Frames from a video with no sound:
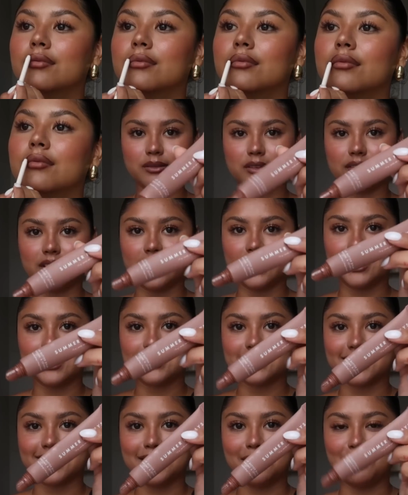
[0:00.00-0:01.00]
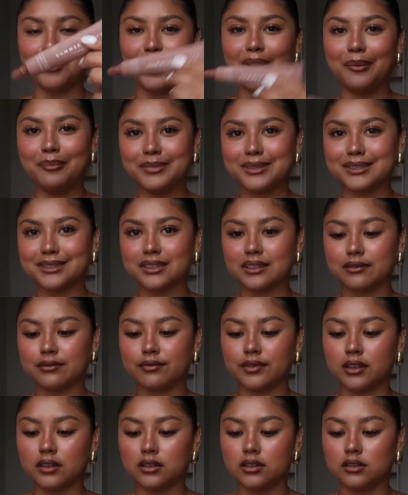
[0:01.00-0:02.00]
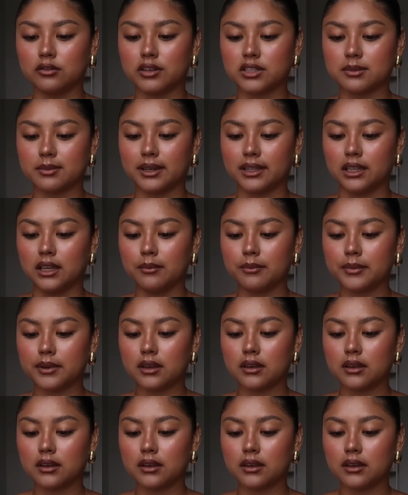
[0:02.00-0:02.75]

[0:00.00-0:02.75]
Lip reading: Summer Fridays lip balm to fill in the rest of my lip.